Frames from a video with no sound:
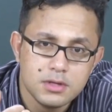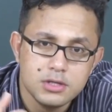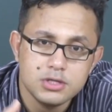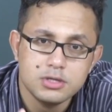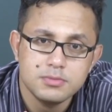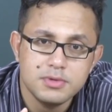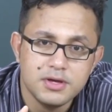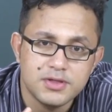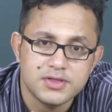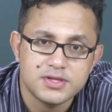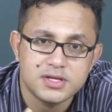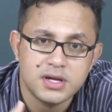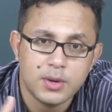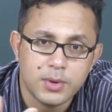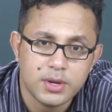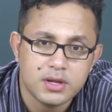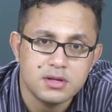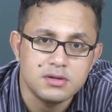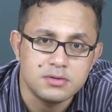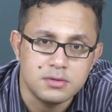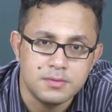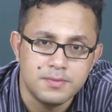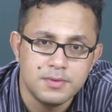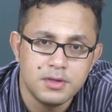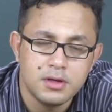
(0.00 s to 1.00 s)
to be
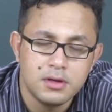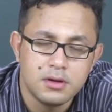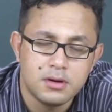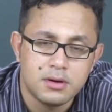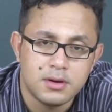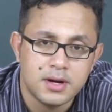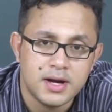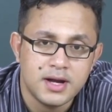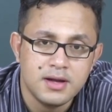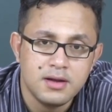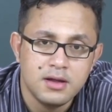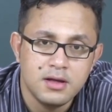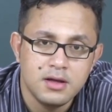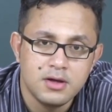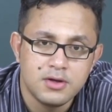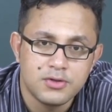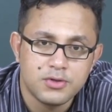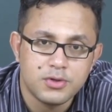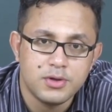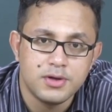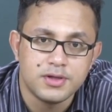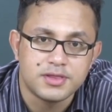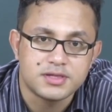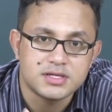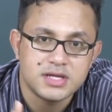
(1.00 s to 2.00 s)
hysterical, right?
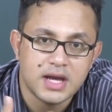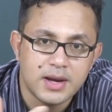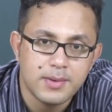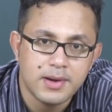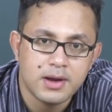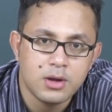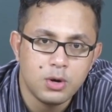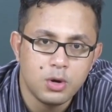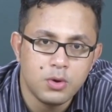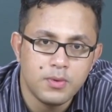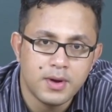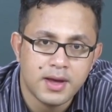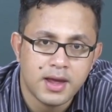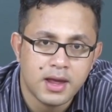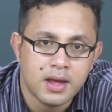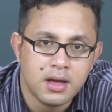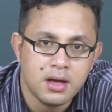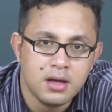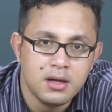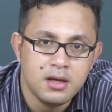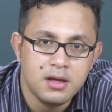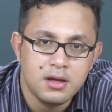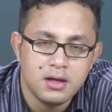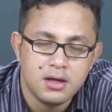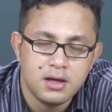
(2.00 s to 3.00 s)
So hysteria over here
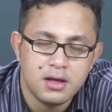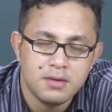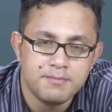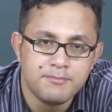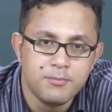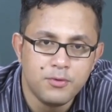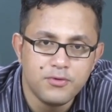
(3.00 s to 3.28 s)
uh,